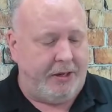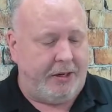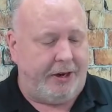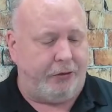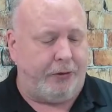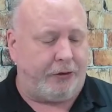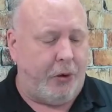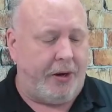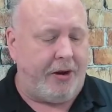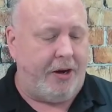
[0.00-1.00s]
Here's what's
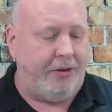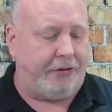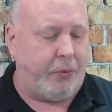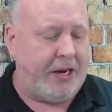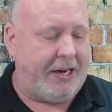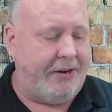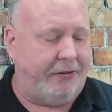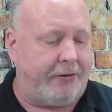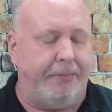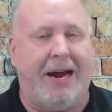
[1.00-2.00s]
going on this weekend in
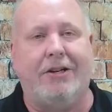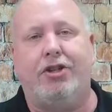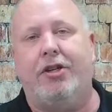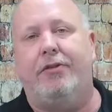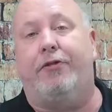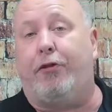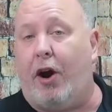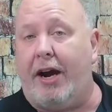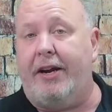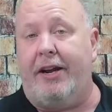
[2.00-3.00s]
Sebastian.
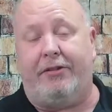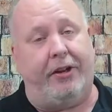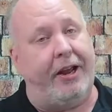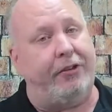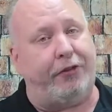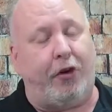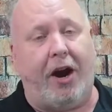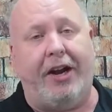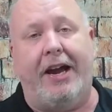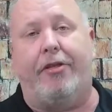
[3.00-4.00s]
Today's
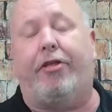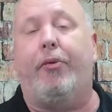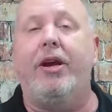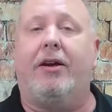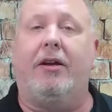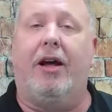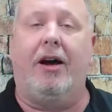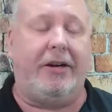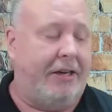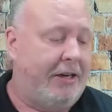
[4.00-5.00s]
Friday at 3 o'clock.